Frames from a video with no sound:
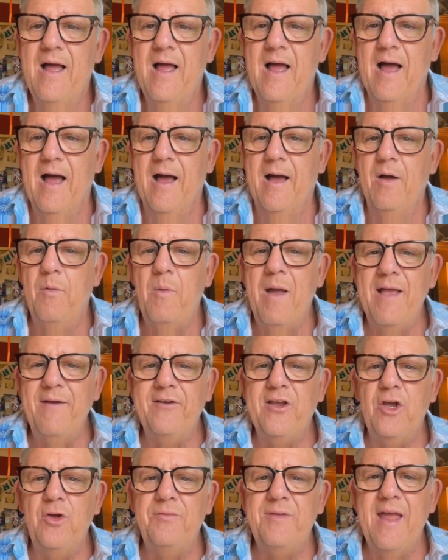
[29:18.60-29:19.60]
Where are
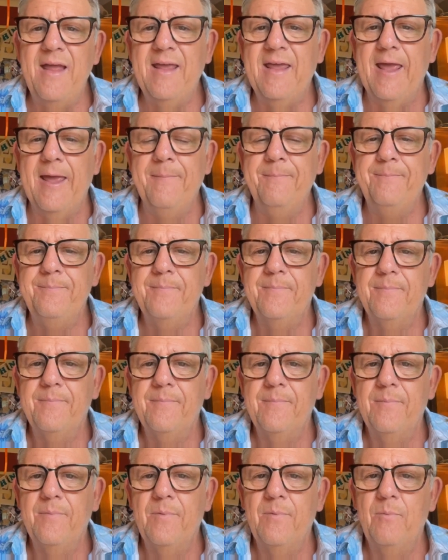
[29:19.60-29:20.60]
you then, Kim?
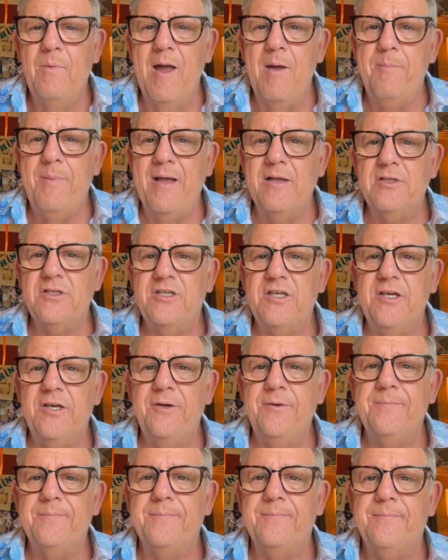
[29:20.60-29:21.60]
Whereabouts are
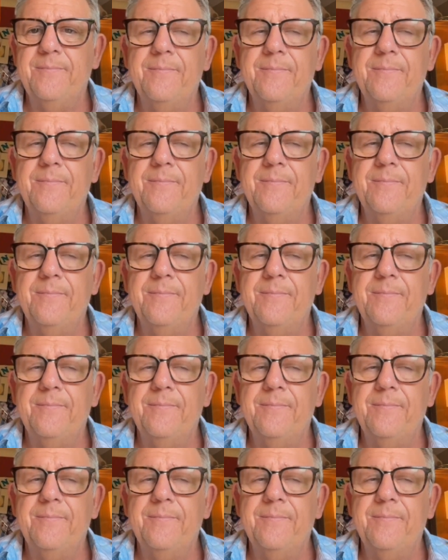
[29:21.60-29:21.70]
you?